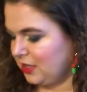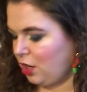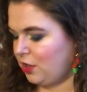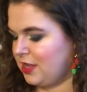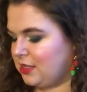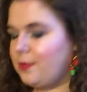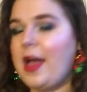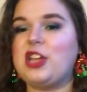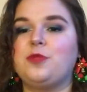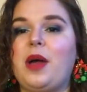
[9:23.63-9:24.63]
These are the
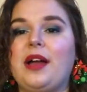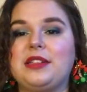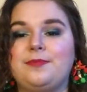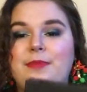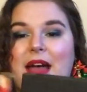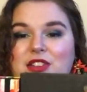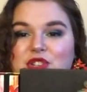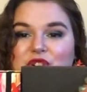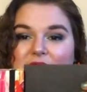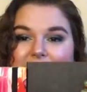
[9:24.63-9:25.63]
Smashbox
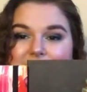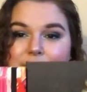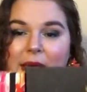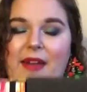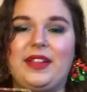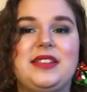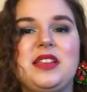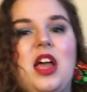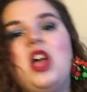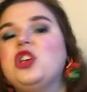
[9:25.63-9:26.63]
Masterclass palettes.